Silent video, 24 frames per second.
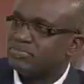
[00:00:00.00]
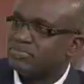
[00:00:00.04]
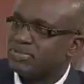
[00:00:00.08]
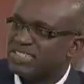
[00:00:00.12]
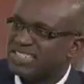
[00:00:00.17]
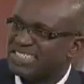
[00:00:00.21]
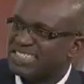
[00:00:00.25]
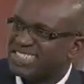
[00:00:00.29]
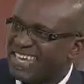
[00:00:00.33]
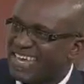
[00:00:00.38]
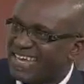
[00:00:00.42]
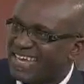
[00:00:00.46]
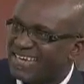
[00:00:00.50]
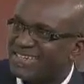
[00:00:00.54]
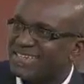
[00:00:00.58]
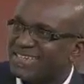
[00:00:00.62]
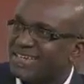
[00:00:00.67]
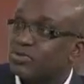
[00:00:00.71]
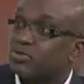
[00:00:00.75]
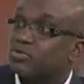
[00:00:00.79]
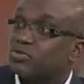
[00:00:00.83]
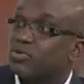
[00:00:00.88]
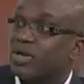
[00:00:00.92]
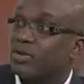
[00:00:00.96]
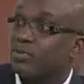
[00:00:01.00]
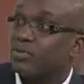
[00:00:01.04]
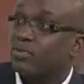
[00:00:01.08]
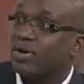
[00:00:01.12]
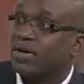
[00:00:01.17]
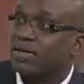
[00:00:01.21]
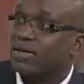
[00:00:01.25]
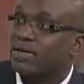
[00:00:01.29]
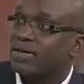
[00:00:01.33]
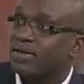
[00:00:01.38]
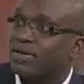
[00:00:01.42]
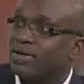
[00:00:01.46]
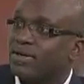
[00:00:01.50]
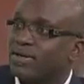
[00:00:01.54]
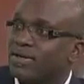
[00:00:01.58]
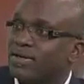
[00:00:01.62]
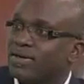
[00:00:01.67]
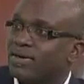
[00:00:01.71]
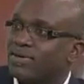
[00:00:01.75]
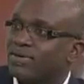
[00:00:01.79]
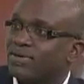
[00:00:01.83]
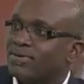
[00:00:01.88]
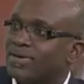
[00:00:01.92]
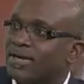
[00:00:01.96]
pretend that we're one.
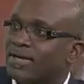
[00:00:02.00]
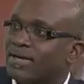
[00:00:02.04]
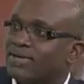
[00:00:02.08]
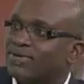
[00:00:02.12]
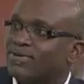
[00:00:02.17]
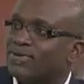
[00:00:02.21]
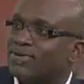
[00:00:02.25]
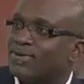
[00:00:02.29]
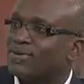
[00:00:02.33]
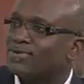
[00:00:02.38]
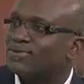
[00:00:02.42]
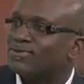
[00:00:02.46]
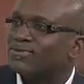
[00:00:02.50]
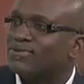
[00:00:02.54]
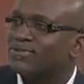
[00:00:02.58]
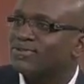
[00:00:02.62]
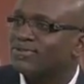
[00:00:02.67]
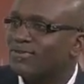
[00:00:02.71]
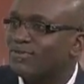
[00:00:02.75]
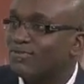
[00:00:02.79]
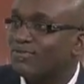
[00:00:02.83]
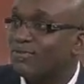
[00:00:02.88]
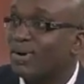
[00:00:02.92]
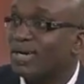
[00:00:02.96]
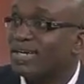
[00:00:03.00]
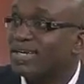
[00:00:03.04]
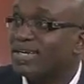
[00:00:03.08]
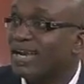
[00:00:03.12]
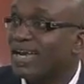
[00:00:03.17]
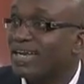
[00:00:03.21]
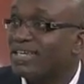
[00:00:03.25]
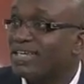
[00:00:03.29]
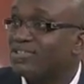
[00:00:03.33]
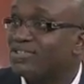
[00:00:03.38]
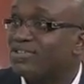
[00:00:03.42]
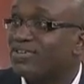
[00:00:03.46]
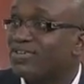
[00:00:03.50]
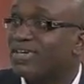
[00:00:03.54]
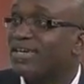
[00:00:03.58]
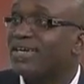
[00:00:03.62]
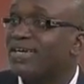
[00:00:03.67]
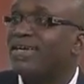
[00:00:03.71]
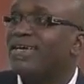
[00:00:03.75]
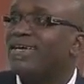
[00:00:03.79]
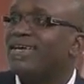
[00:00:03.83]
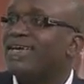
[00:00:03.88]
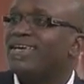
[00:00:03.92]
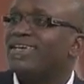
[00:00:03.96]
All that nonsense of one Nigeria,
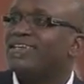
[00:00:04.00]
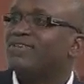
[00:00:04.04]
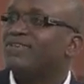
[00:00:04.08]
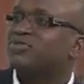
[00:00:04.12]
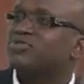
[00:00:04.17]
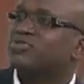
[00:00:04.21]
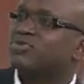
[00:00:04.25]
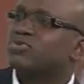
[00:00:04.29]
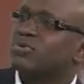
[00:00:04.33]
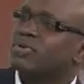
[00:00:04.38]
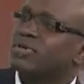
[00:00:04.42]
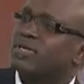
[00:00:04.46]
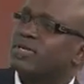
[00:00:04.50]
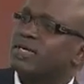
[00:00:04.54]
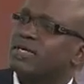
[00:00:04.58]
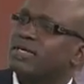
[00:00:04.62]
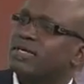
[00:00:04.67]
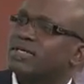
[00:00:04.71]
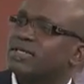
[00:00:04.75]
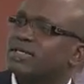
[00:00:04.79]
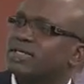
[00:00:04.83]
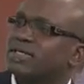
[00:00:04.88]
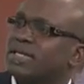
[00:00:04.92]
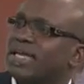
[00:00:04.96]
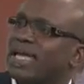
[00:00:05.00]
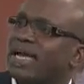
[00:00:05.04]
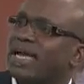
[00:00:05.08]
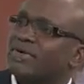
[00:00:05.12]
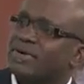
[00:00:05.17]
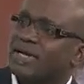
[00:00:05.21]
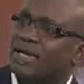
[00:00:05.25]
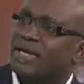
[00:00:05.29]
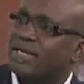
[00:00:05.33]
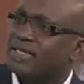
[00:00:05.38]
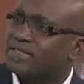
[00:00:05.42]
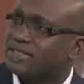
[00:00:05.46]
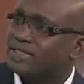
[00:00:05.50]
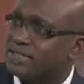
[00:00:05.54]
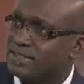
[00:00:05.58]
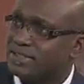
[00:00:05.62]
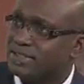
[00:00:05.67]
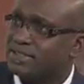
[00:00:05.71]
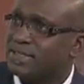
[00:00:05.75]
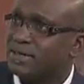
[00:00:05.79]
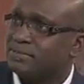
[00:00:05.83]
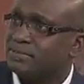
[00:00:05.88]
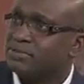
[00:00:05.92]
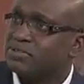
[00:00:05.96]
it's all a calculated
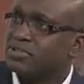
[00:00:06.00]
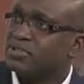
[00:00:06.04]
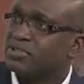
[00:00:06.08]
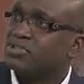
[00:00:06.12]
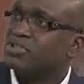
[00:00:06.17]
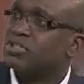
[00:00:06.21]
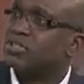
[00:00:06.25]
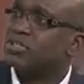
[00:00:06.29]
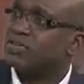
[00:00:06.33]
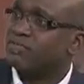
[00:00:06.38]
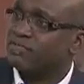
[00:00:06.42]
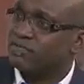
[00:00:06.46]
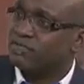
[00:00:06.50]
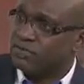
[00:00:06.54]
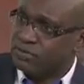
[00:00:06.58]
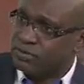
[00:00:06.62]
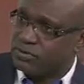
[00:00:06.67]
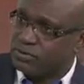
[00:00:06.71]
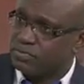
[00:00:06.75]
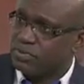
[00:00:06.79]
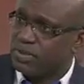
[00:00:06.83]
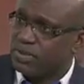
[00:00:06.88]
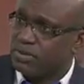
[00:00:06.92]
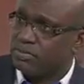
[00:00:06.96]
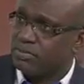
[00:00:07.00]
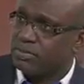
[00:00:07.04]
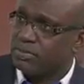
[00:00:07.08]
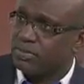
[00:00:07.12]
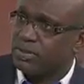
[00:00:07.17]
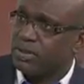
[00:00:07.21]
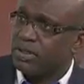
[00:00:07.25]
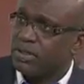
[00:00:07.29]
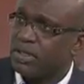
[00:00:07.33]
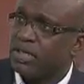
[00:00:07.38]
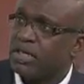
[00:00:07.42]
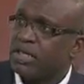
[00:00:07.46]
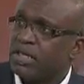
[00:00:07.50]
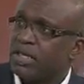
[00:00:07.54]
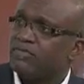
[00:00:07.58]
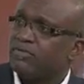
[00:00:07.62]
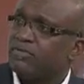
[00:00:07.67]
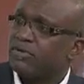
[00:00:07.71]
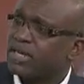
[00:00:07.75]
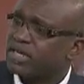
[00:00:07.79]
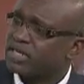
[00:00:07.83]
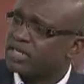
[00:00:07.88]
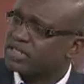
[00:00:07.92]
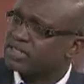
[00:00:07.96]
deception to confuse people. If
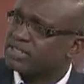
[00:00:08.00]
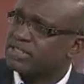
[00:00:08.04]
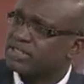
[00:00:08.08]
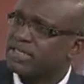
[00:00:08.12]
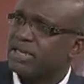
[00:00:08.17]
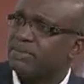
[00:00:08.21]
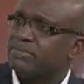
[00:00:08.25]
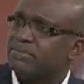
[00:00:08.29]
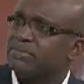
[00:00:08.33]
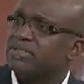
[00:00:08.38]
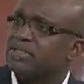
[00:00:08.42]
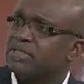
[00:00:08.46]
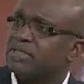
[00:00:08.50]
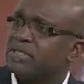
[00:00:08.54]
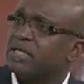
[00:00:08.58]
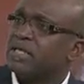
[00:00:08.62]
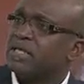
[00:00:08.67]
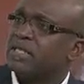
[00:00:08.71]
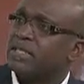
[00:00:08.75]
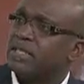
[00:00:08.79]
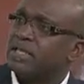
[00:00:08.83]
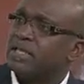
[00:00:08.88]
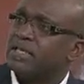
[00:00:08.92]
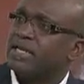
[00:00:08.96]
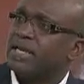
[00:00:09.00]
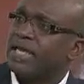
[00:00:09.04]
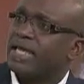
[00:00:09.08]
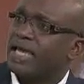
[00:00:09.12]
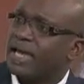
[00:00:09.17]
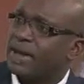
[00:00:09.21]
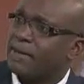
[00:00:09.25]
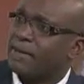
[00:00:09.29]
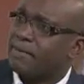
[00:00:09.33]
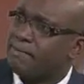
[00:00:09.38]
we accept that there are